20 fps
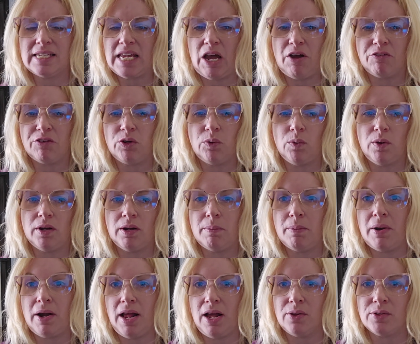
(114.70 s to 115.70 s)
however you want to
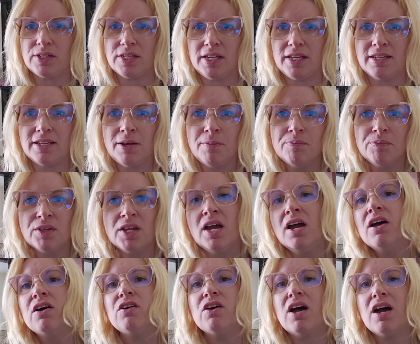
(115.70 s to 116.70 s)
pronounce it.
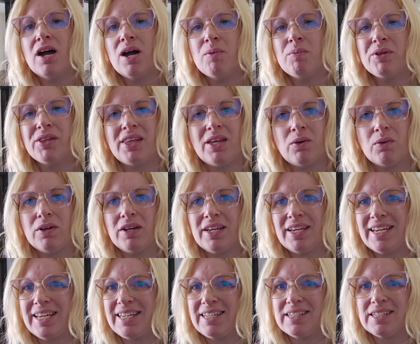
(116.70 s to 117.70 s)
But they were
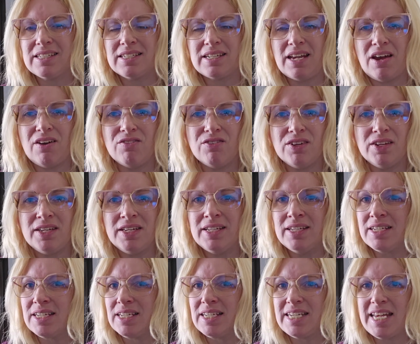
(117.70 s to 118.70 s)
like
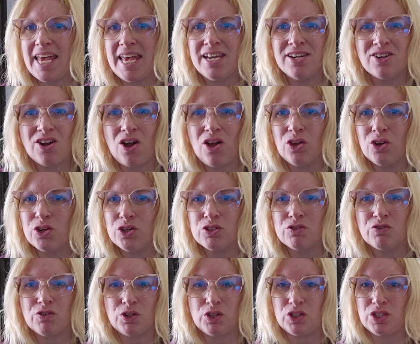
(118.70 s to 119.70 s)
$7 to
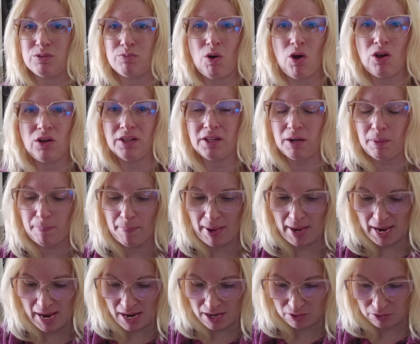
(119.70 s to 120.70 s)
$10 for a small little
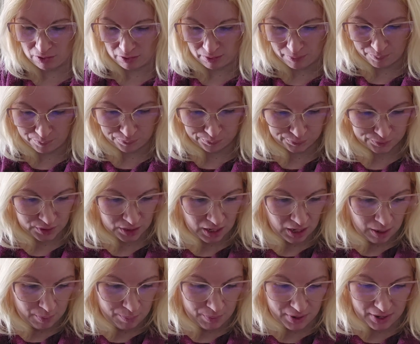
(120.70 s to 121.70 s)
panel.
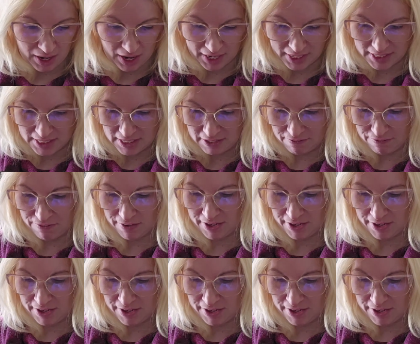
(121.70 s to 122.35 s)
But I did